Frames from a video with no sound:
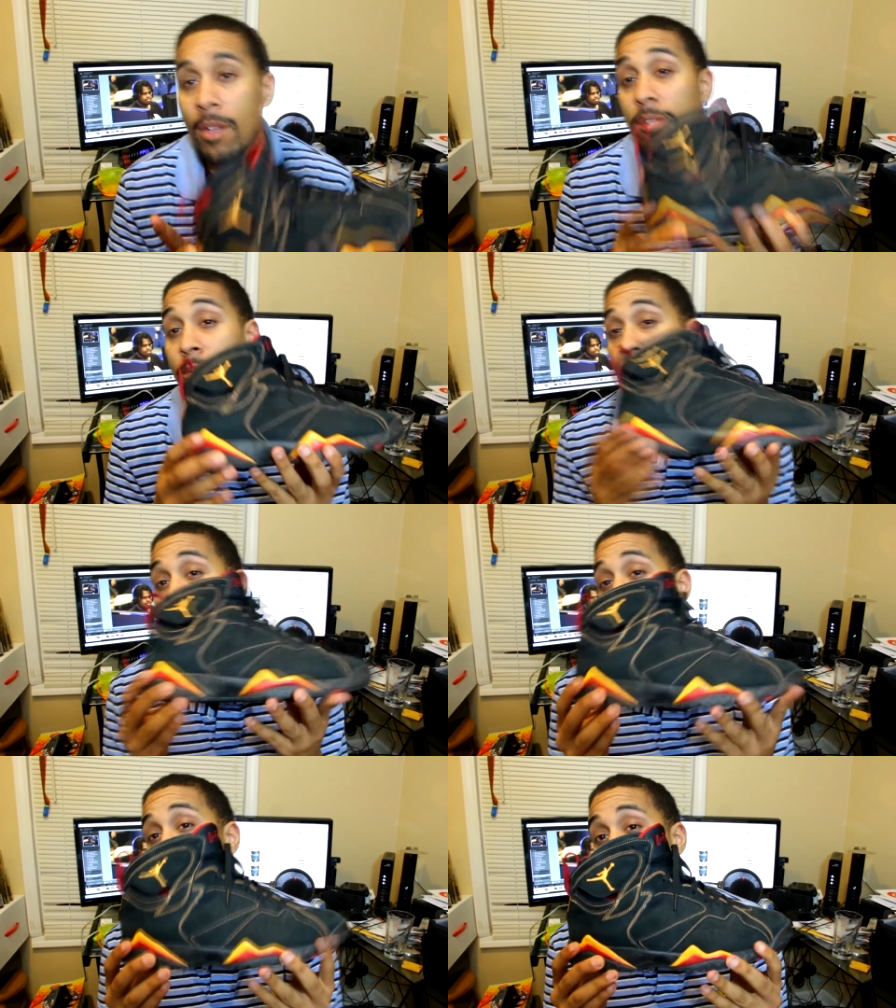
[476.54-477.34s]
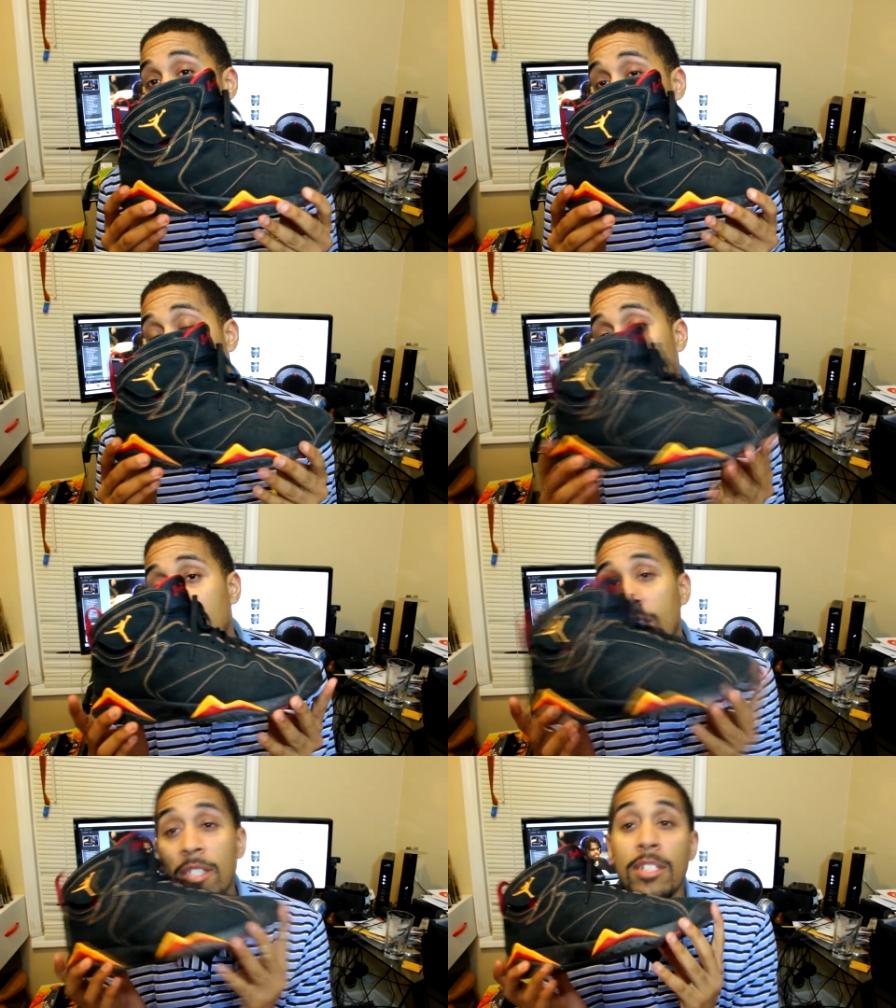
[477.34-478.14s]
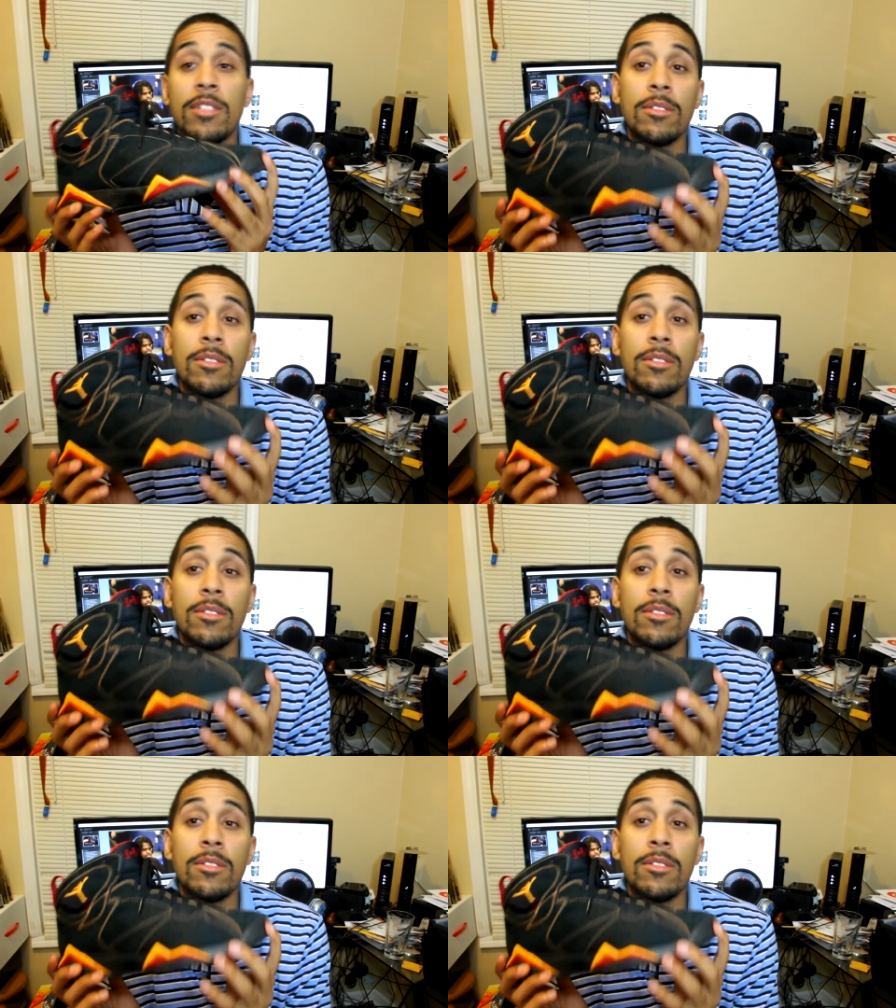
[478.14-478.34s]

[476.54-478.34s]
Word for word: I was wearing these shoes, and these